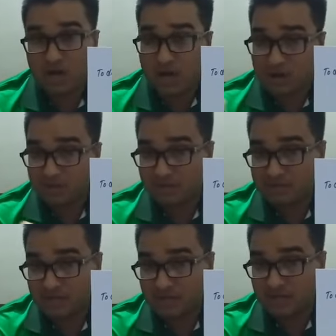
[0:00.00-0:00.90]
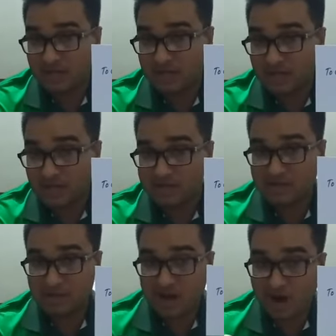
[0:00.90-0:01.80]
after checking ins
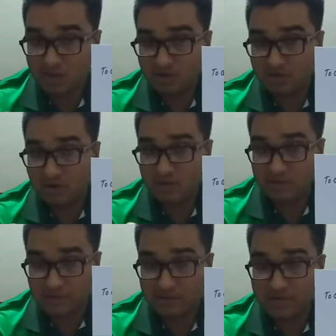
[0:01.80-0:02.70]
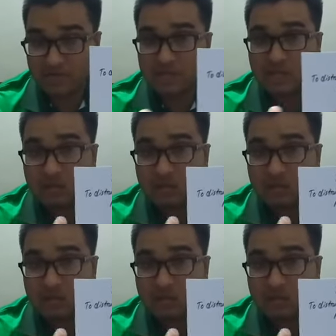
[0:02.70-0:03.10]
and out of everything,